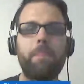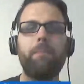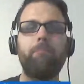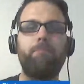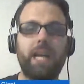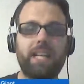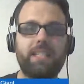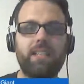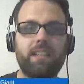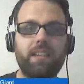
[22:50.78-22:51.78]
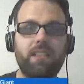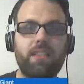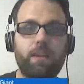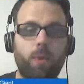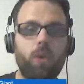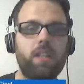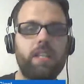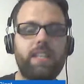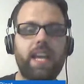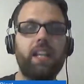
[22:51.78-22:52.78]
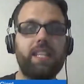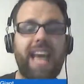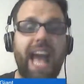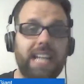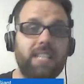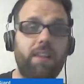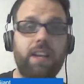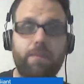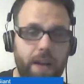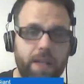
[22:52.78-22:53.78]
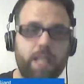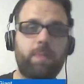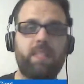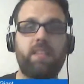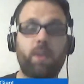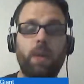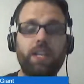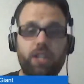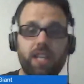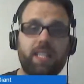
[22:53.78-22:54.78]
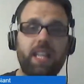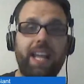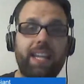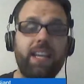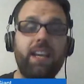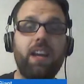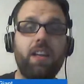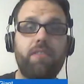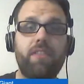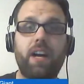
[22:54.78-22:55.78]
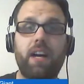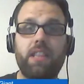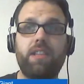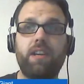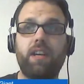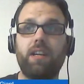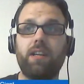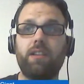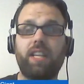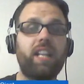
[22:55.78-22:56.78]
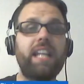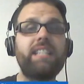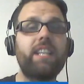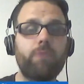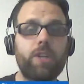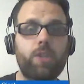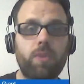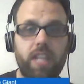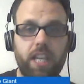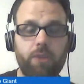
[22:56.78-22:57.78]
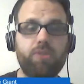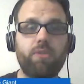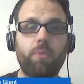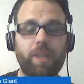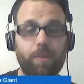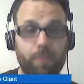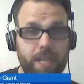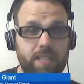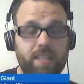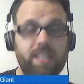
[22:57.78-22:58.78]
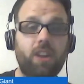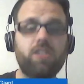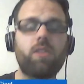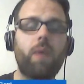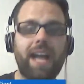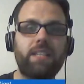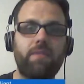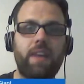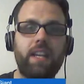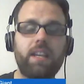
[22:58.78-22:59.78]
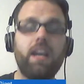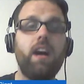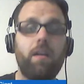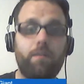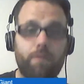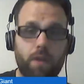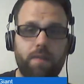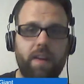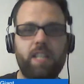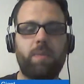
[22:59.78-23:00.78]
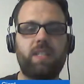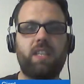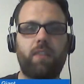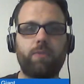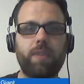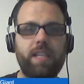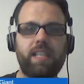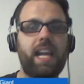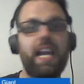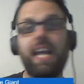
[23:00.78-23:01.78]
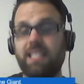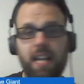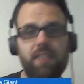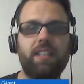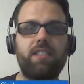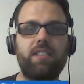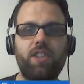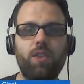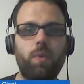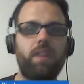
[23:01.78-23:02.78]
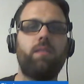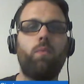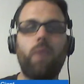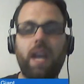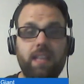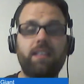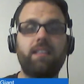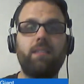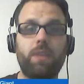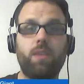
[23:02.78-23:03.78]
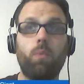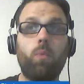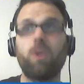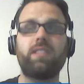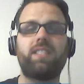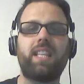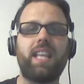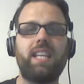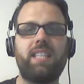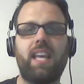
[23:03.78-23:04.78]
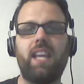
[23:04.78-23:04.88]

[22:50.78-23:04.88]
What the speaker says: But the portal into hell is activated a very specific way, just like the cleansing ritual that he goes through with the priest is also activated for a very specific reason, and it has nothing to do with the way that with the words that they said.